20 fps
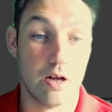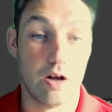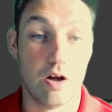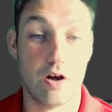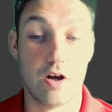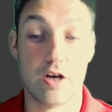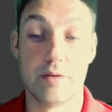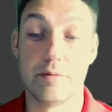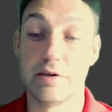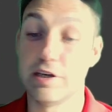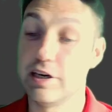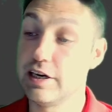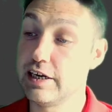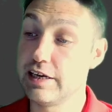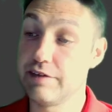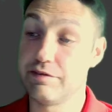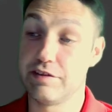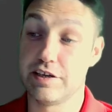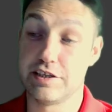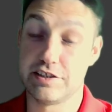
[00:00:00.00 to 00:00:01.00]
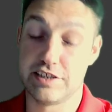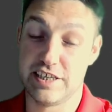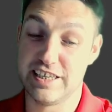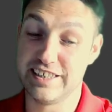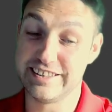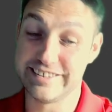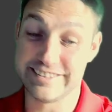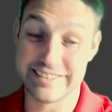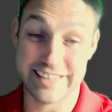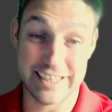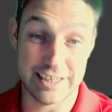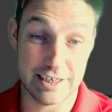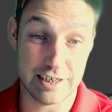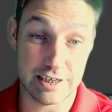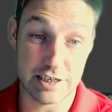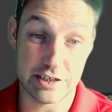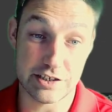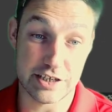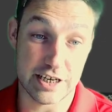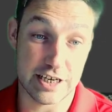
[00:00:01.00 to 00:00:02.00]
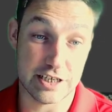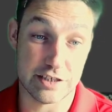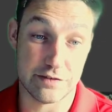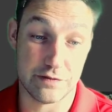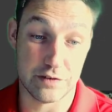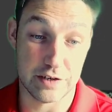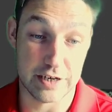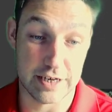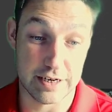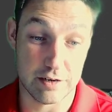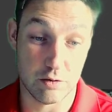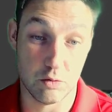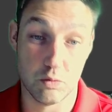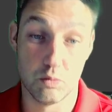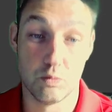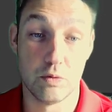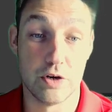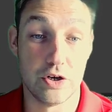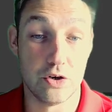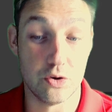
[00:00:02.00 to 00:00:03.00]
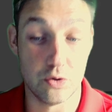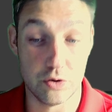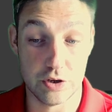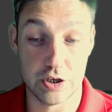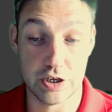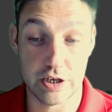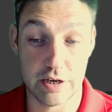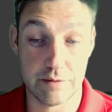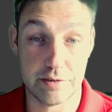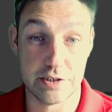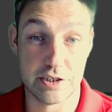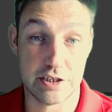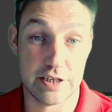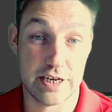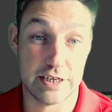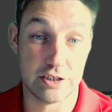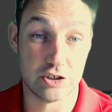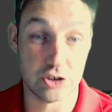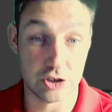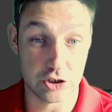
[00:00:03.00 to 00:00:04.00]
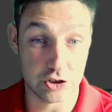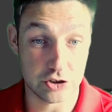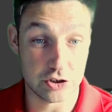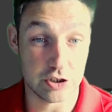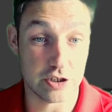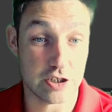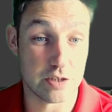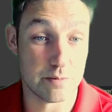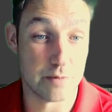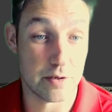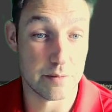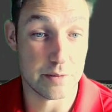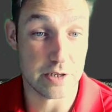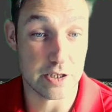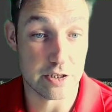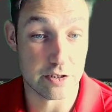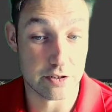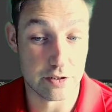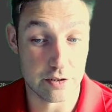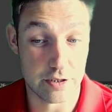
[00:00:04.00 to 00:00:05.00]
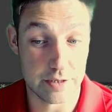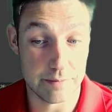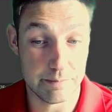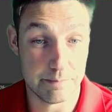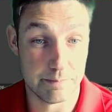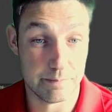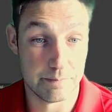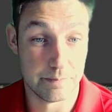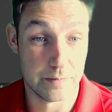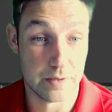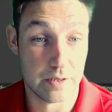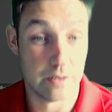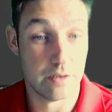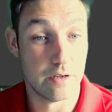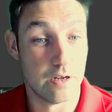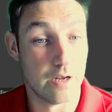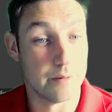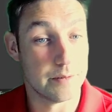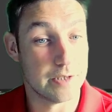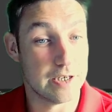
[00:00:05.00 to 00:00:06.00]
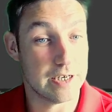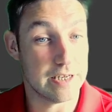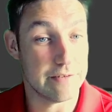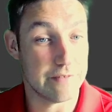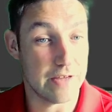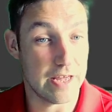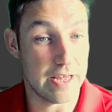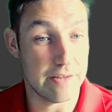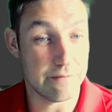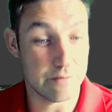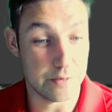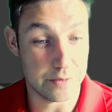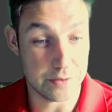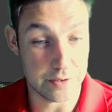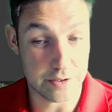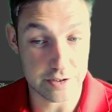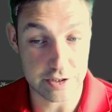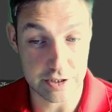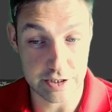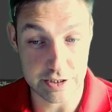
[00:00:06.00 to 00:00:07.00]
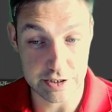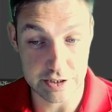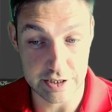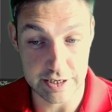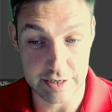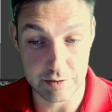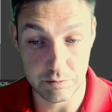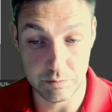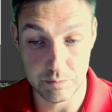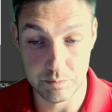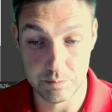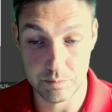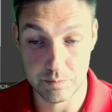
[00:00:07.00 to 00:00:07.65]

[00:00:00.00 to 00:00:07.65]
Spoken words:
I'm going to leave this exactly as it is for now. We're not going to go into that just at this moment in time. I'm going to leave everything as it is now.